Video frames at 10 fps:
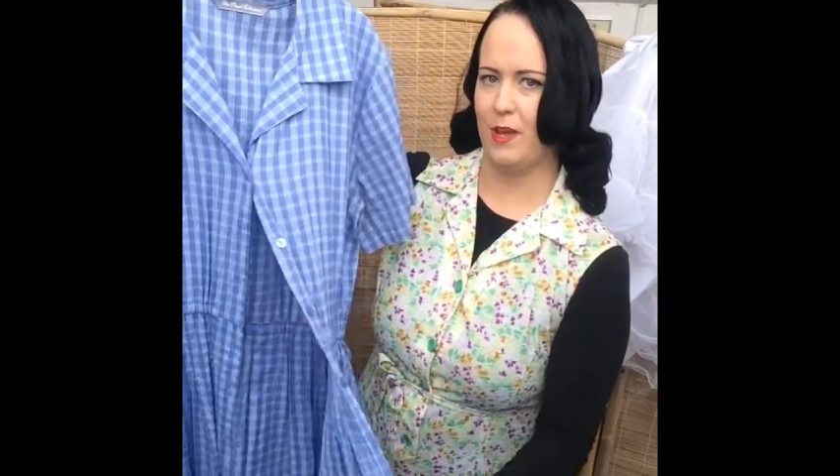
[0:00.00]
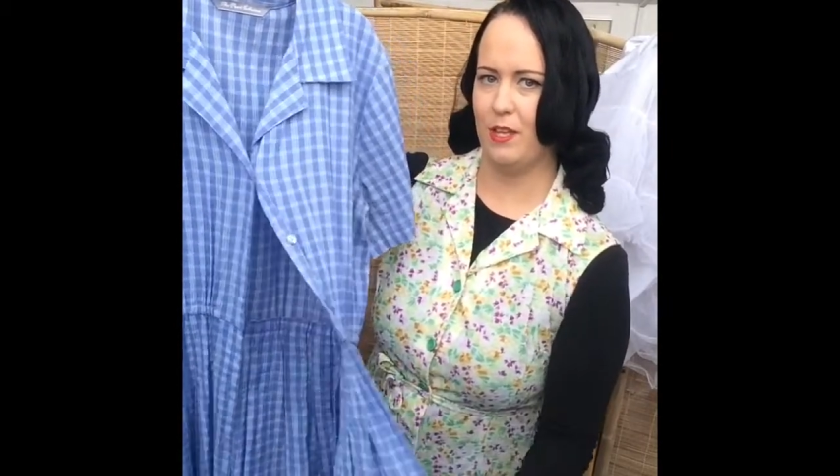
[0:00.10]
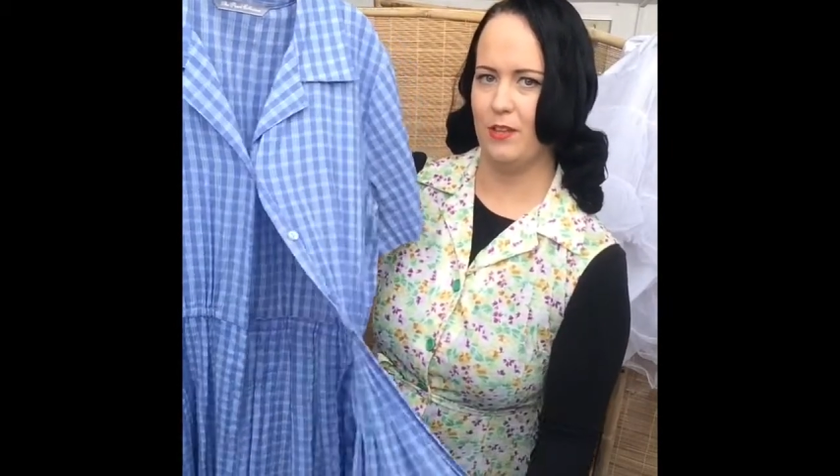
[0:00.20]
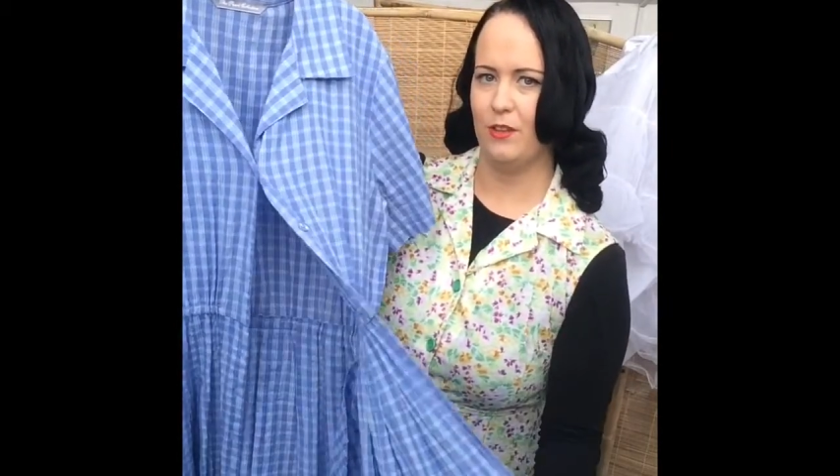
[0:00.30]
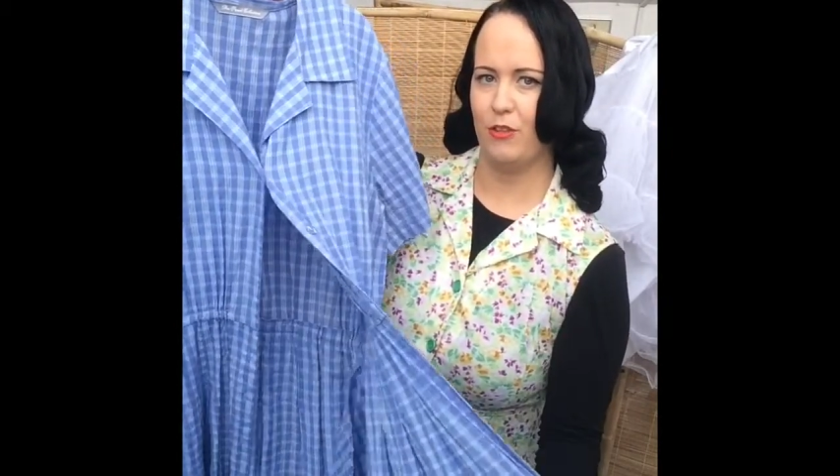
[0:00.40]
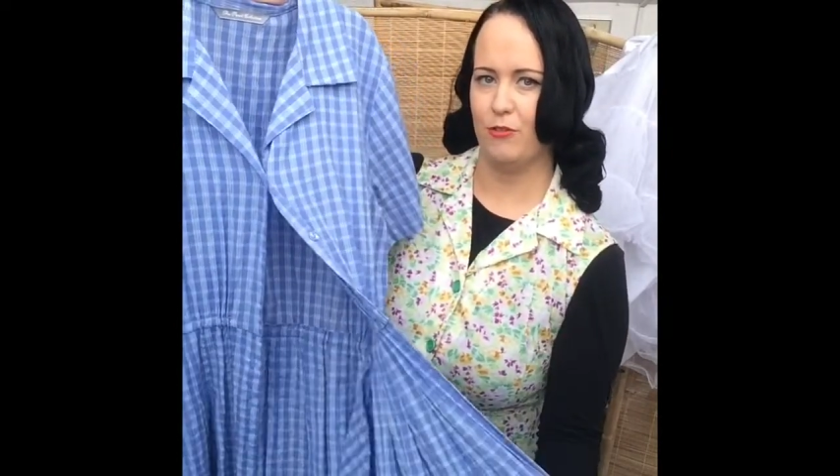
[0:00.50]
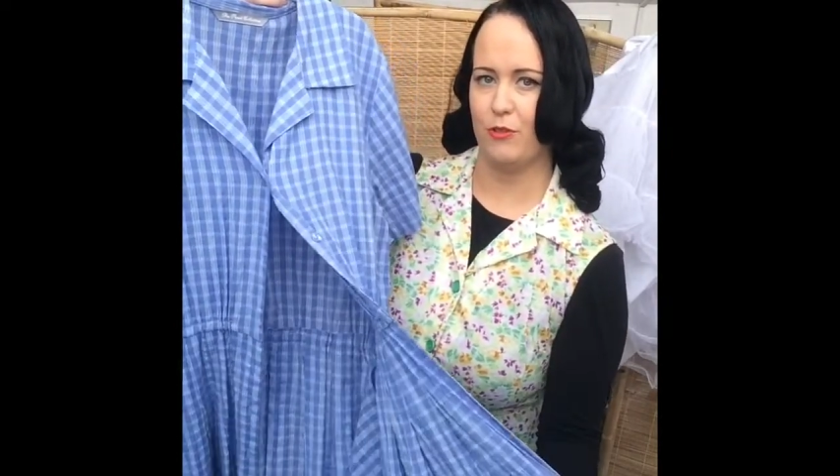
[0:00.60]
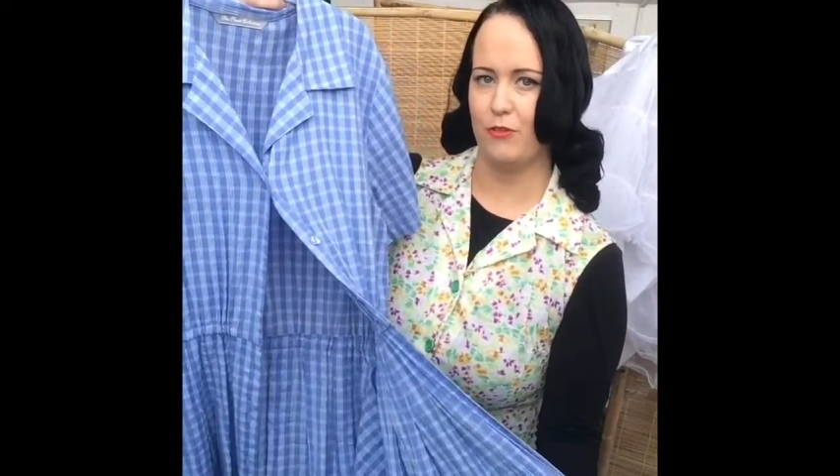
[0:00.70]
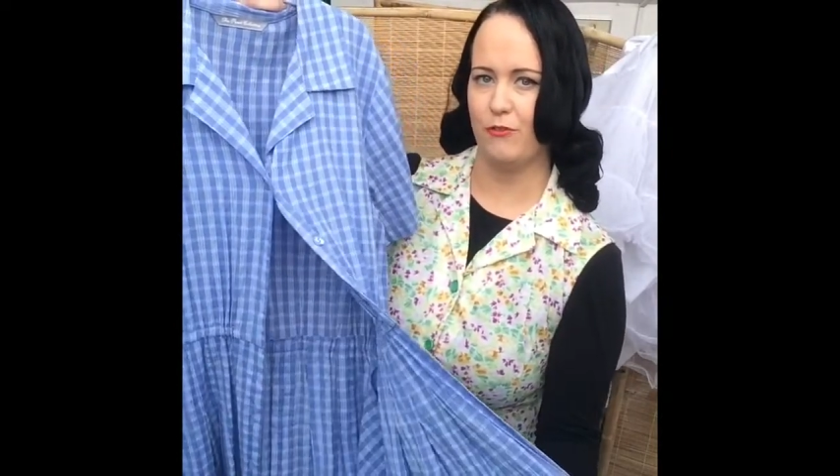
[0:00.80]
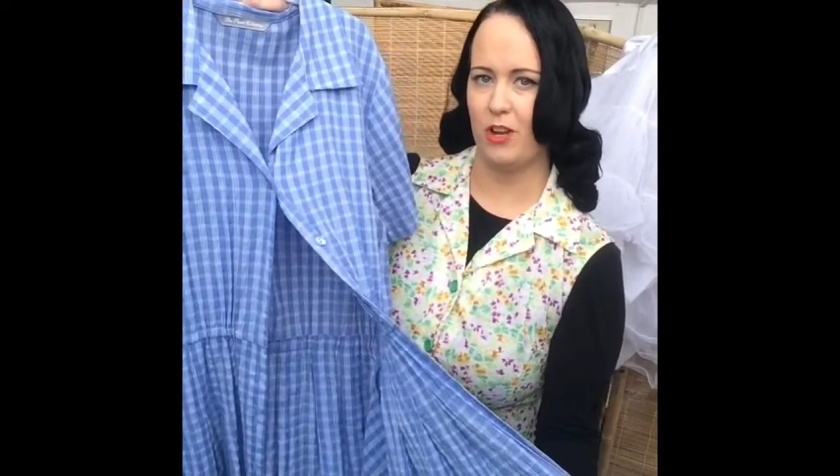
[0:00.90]
way
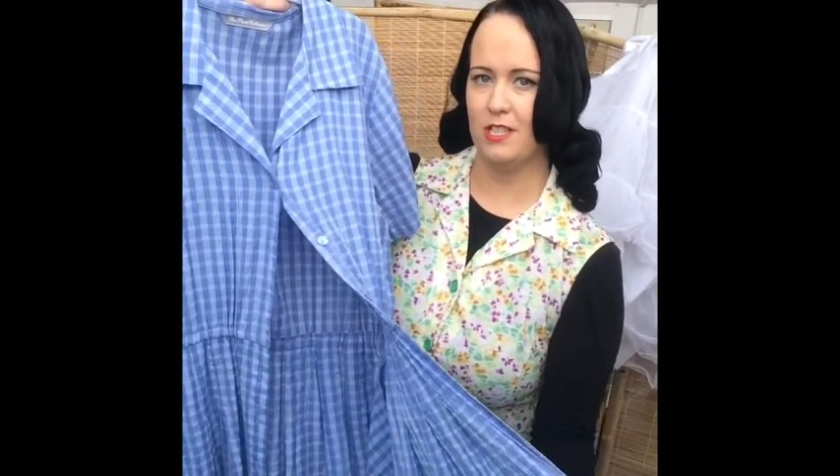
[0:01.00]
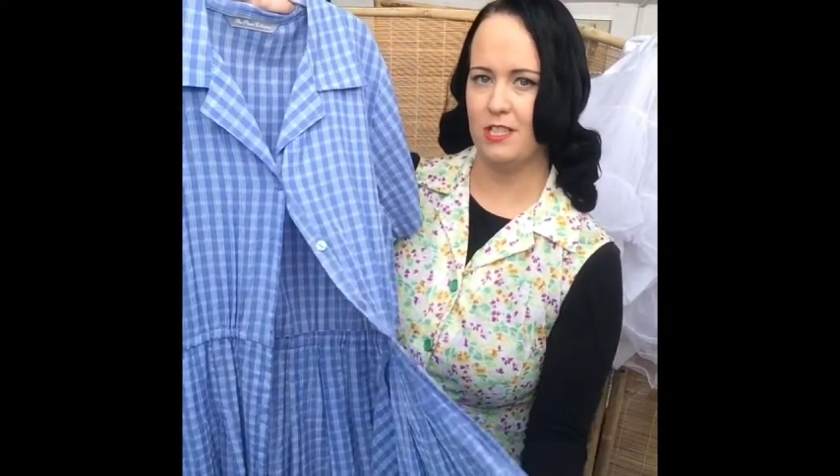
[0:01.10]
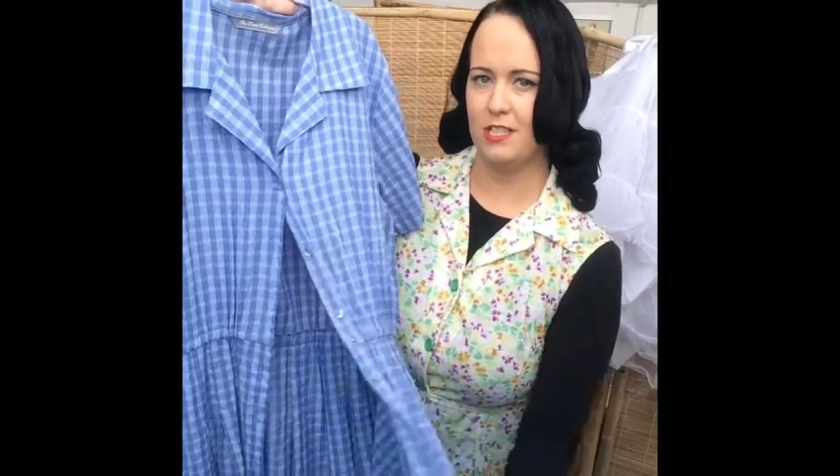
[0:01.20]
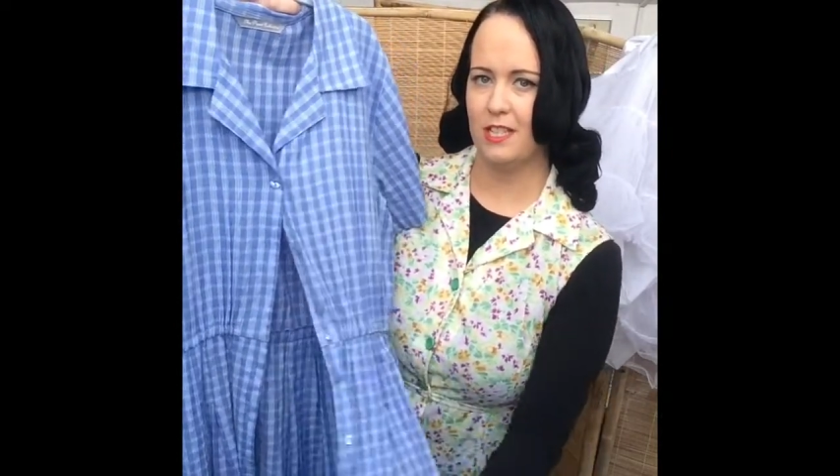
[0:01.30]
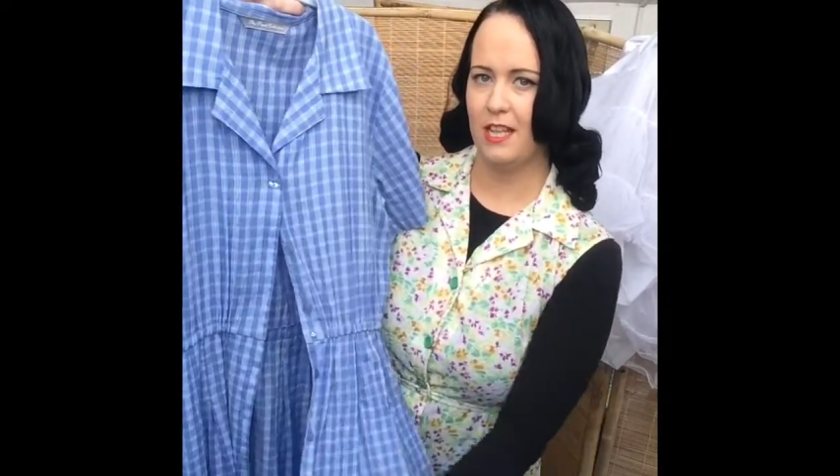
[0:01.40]
through the front.